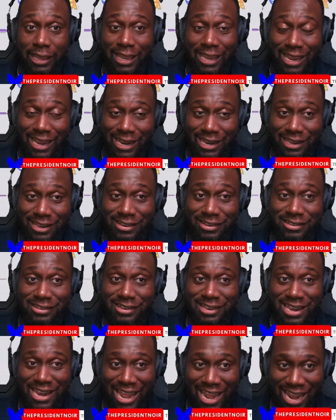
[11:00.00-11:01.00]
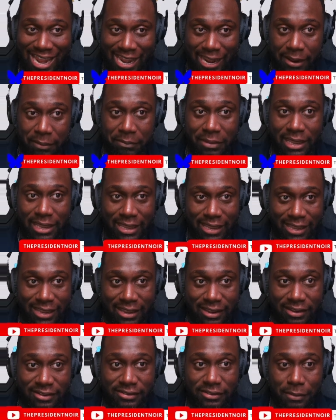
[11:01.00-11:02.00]
its name
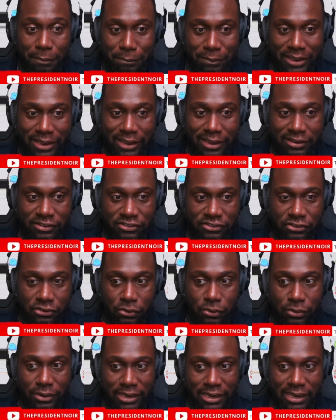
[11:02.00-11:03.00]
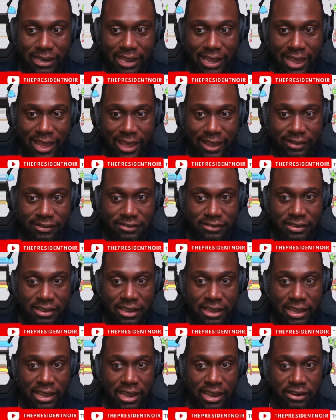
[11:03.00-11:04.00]
is Pikachu EX.
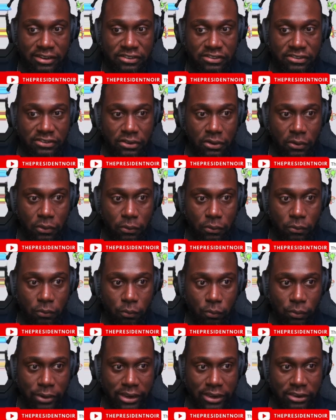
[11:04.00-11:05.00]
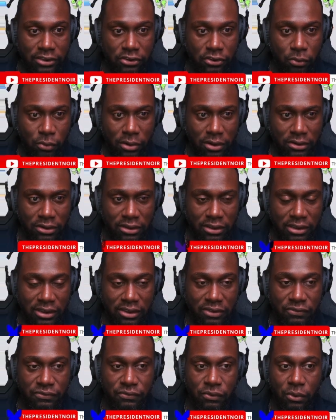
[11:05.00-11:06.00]
And so when you are
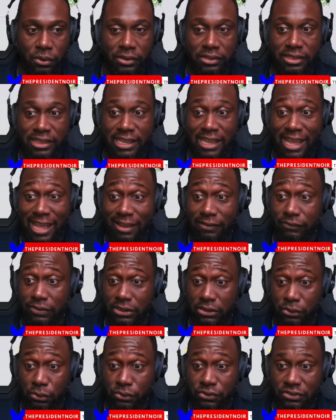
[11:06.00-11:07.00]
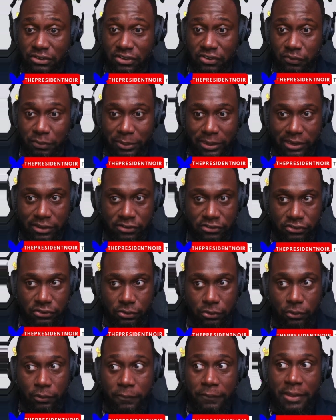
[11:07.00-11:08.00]
looking for the evolution of
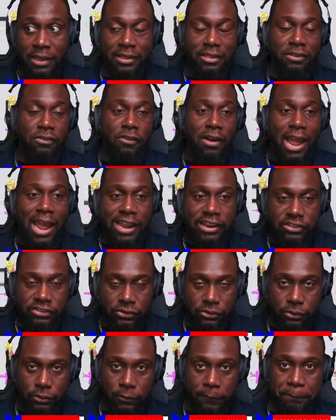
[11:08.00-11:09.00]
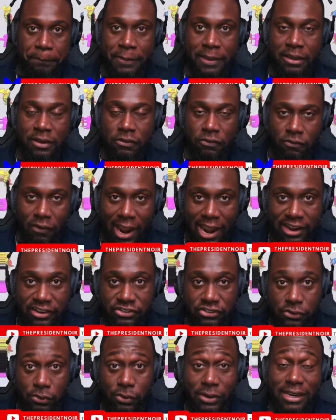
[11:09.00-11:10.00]
Pikachu, the
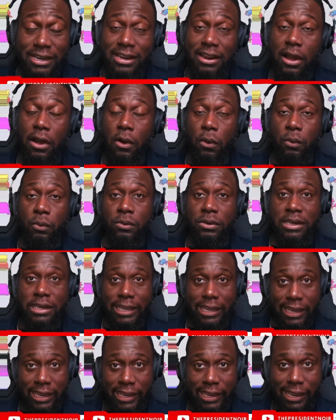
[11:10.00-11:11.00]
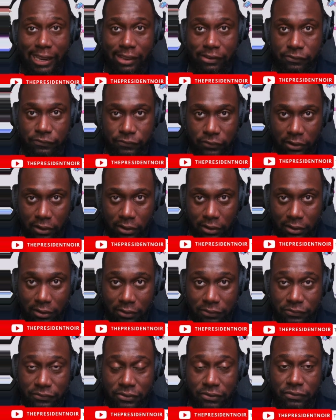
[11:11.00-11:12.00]
Raichu can only
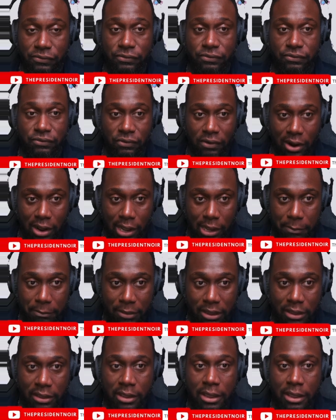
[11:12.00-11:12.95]
evolve from